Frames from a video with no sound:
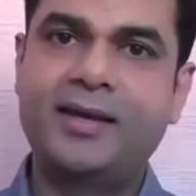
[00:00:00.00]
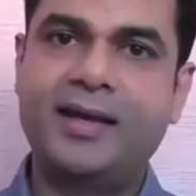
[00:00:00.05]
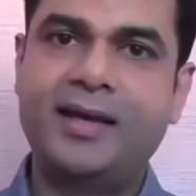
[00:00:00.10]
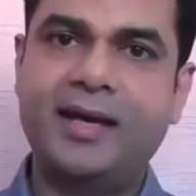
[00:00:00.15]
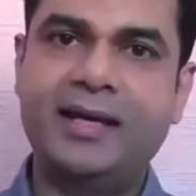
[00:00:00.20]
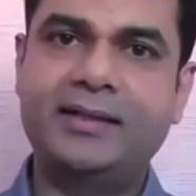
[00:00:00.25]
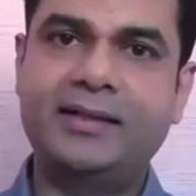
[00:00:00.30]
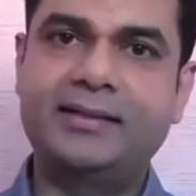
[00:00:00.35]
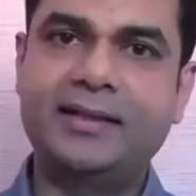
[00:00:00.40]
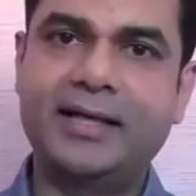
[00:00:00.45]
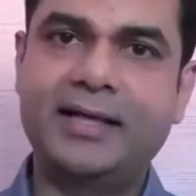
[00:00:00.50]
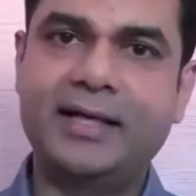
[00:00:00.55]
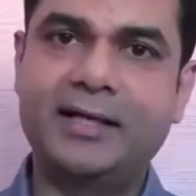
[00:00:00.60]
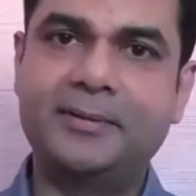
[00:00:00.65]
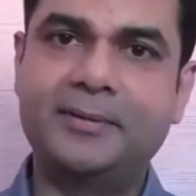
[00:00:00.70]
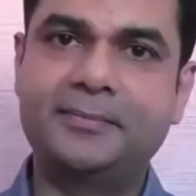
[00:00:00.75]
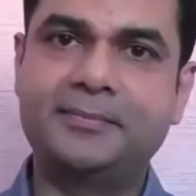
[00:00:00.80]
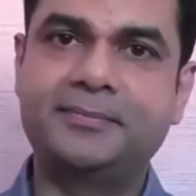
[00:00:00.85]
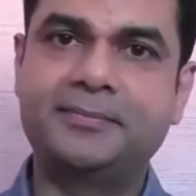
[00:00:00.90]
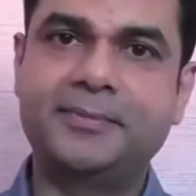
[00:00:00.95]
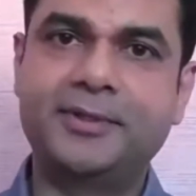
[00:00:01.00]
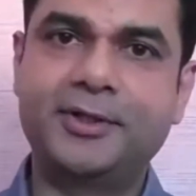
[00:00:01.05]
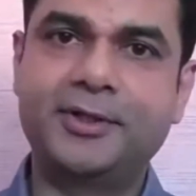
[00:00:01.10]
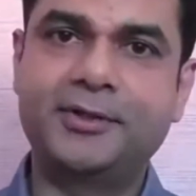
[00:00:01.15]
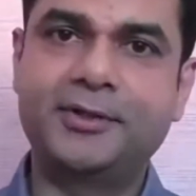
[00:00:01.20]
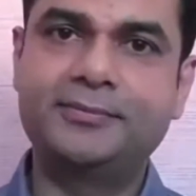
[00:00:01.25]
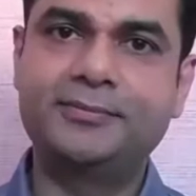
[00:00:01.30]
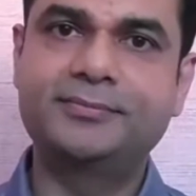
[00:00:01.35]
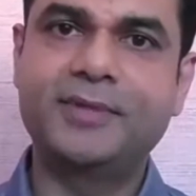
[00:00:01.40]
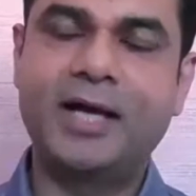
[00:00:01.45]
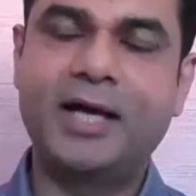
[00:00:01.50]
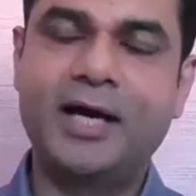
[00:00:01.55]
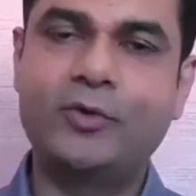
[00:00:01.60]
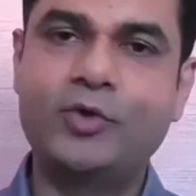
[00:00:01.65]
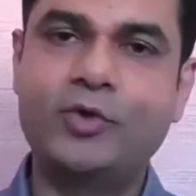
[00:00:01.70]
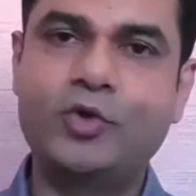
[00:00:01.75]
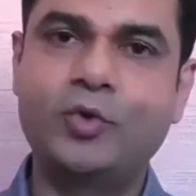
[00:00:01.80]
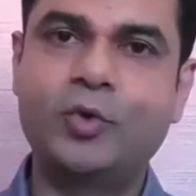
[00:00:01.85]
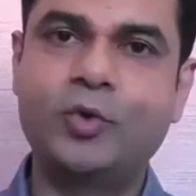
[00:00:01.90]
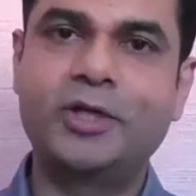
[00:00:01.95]
at how
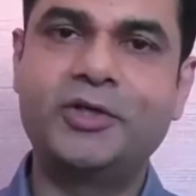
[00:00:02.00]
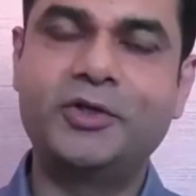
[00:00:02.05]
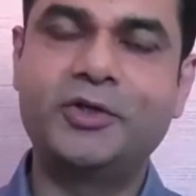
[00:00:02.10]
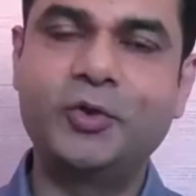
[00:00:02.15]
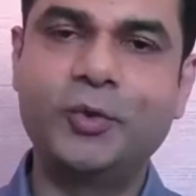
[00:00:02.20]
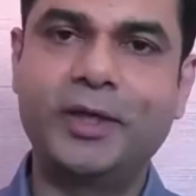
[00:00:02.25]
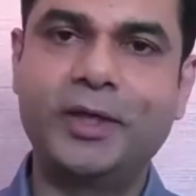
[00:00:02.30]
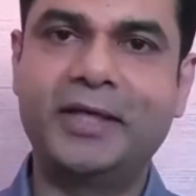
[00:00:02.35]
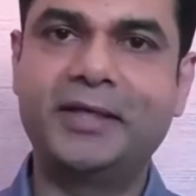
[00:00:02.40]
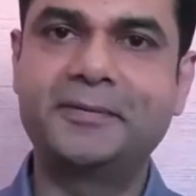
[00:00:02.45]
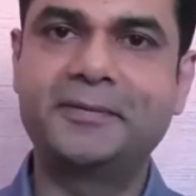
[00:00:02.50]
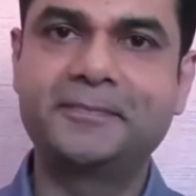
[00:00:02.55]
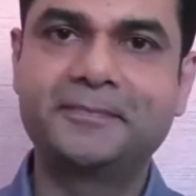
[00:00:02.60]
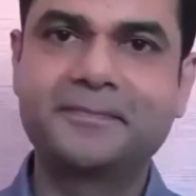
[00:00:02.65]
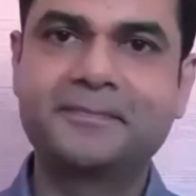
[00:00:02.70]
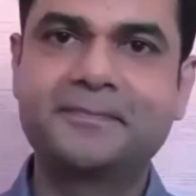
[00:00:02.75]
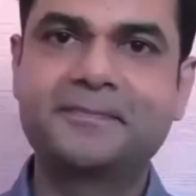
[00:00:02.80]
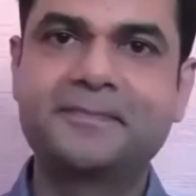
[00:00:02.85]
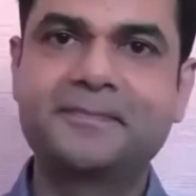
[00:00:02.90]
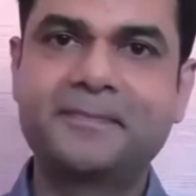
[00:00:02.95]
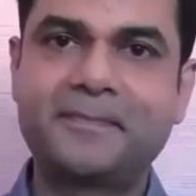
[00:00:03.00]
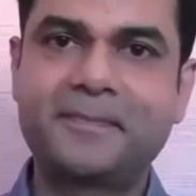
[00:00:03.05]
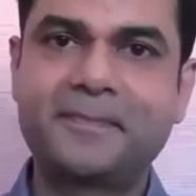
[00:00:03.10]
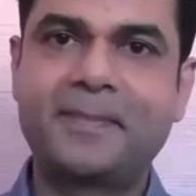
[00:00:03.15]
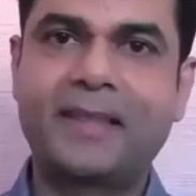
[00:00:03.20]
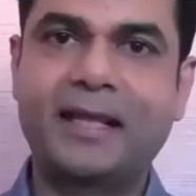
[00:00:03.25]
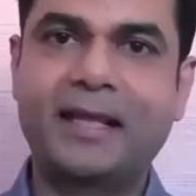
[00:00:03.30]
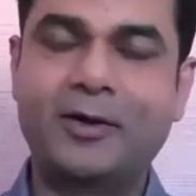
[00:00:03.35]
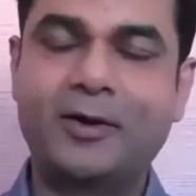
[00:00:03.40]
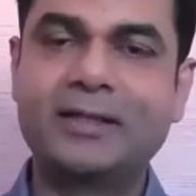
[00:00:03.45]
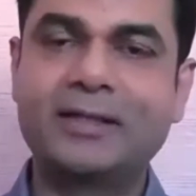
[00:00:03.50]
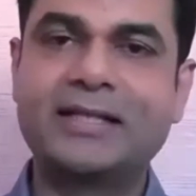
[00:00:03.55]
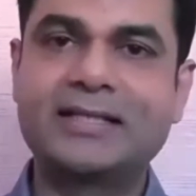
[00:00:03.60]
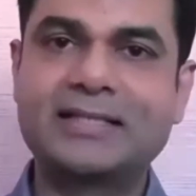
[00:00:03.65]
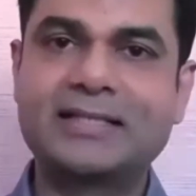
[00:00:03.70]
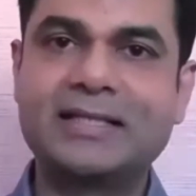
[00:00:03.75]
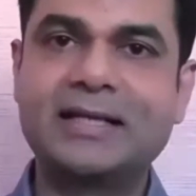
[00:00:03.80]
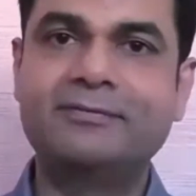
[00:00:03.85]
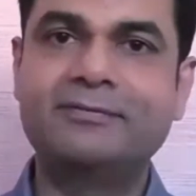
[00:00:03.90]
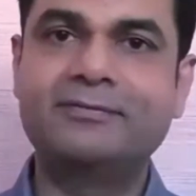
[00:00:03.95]
you are doing and all that
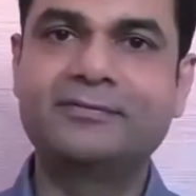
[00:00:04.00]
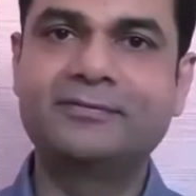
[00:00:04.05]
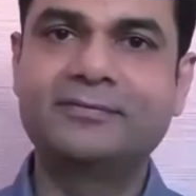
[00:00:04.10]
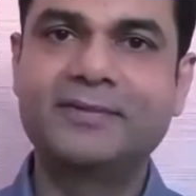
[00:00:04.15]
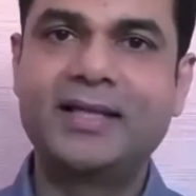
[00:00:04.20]
stuff.